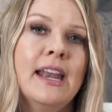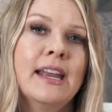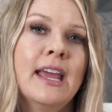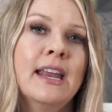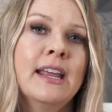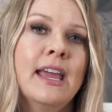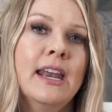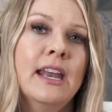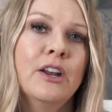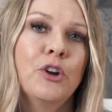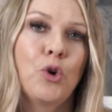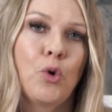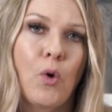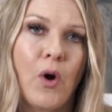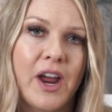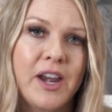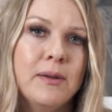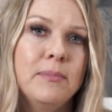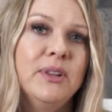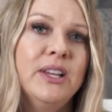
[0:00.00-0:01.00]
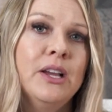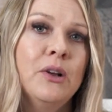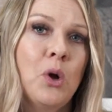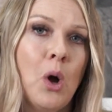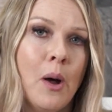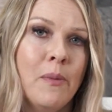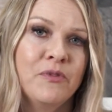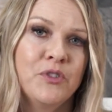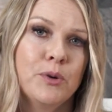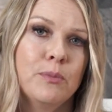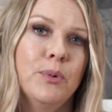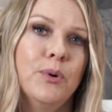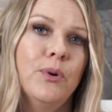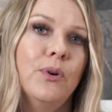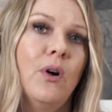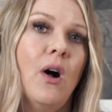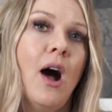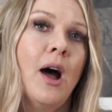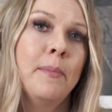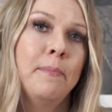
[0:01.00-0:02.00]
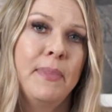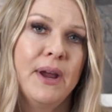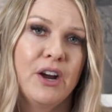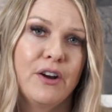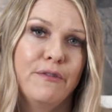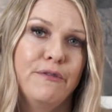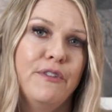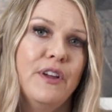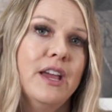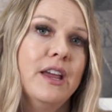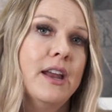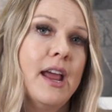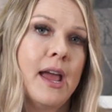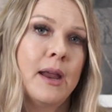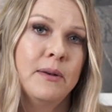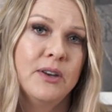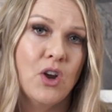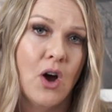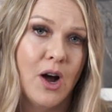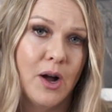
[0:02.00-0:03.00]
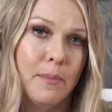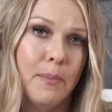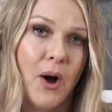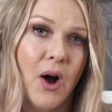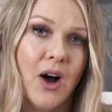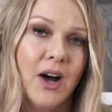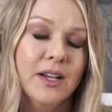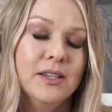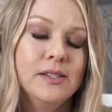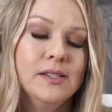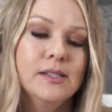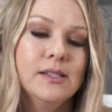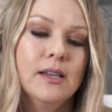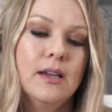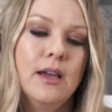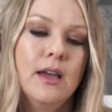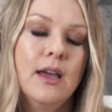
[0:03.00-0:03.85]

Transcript: and can get incredibly uncomfortable on bare feet and dog paws.